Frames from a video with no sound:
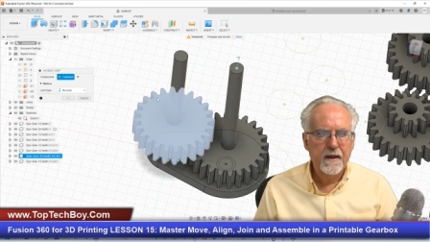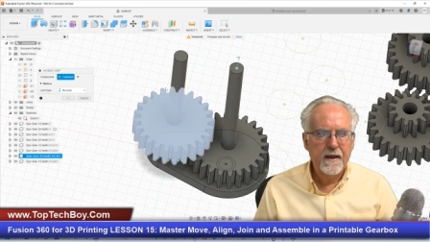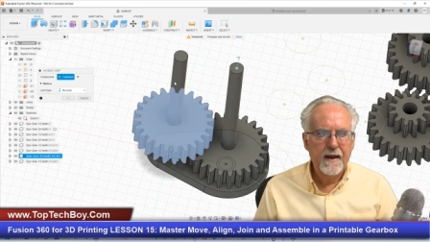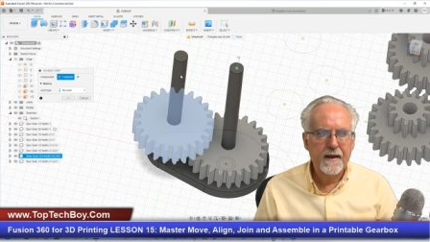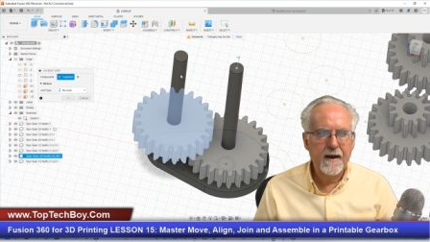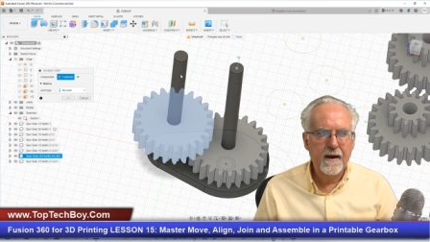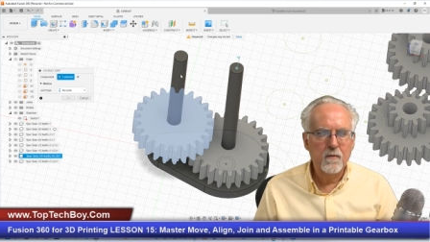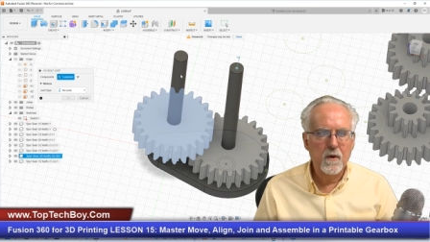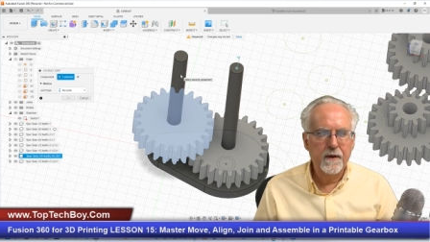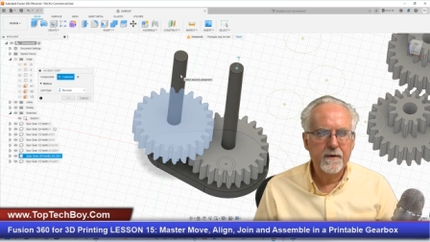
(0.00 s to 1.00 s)
and I
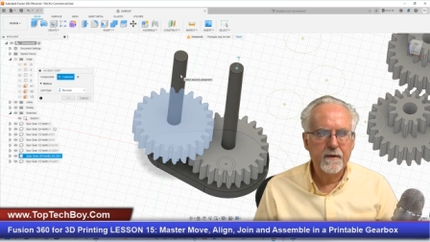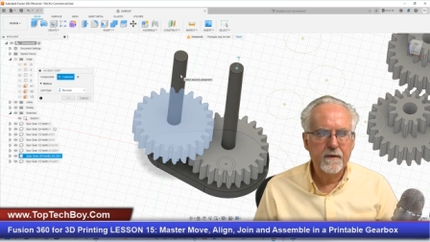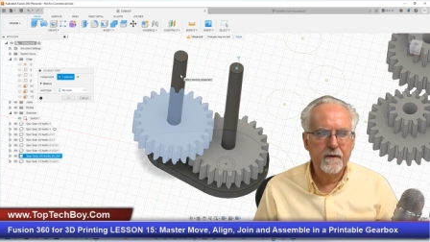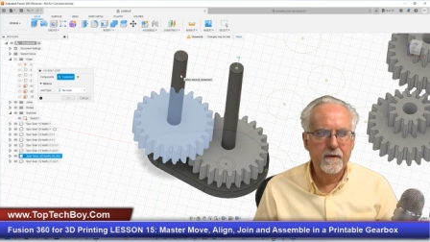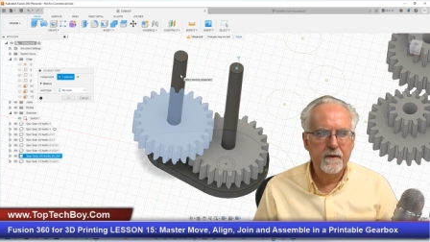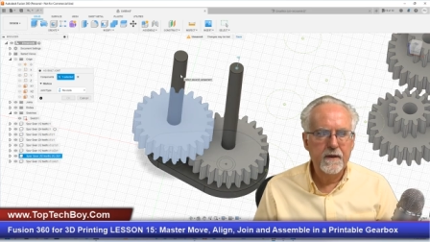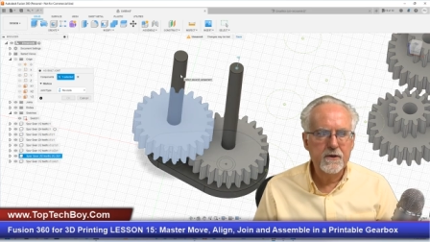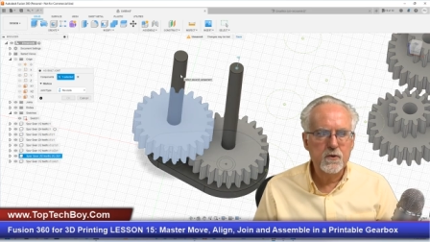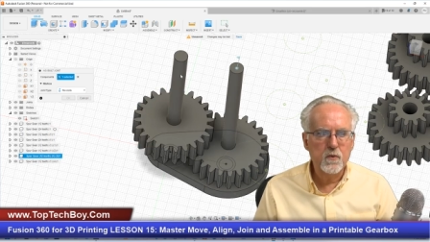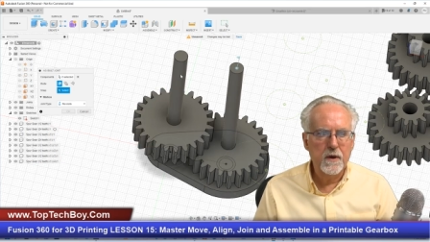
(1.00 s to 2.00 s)
want
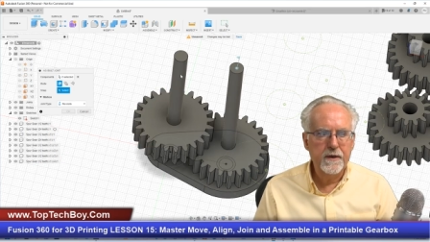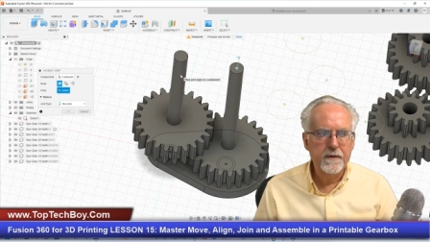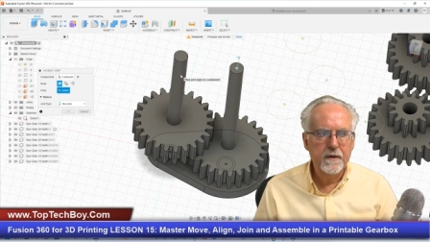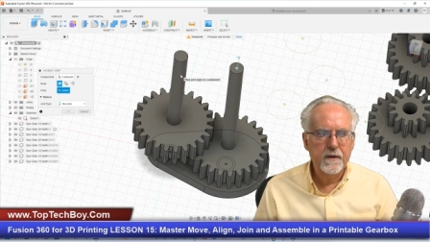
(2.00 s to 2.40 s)
this one